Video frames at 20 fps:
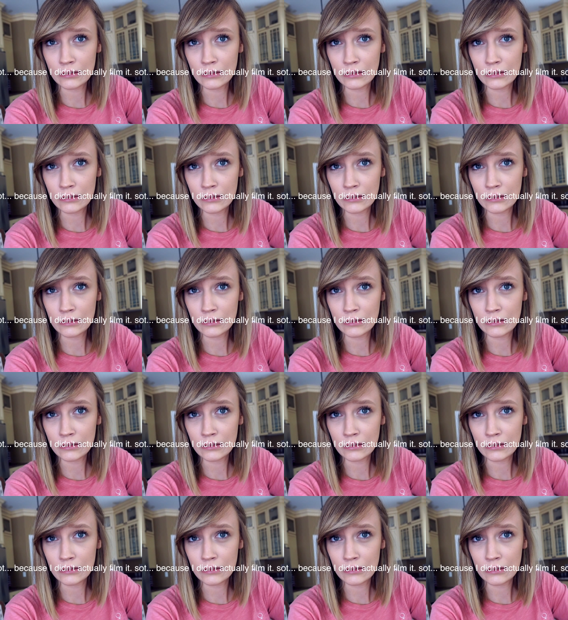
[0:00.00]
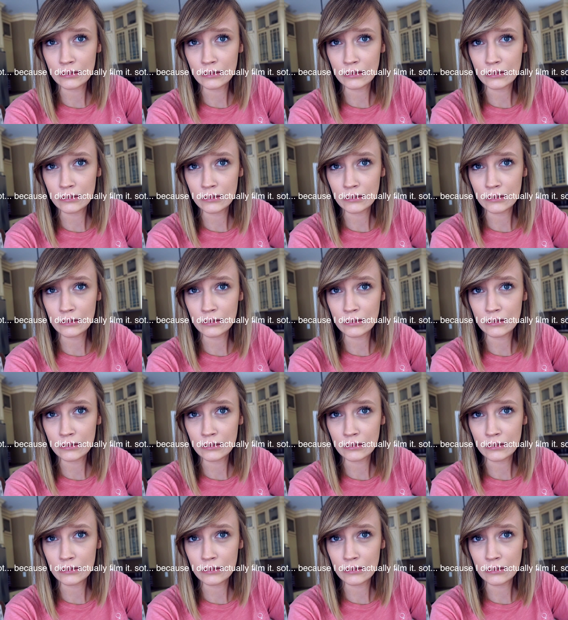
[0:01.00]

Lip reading: (no one is talking)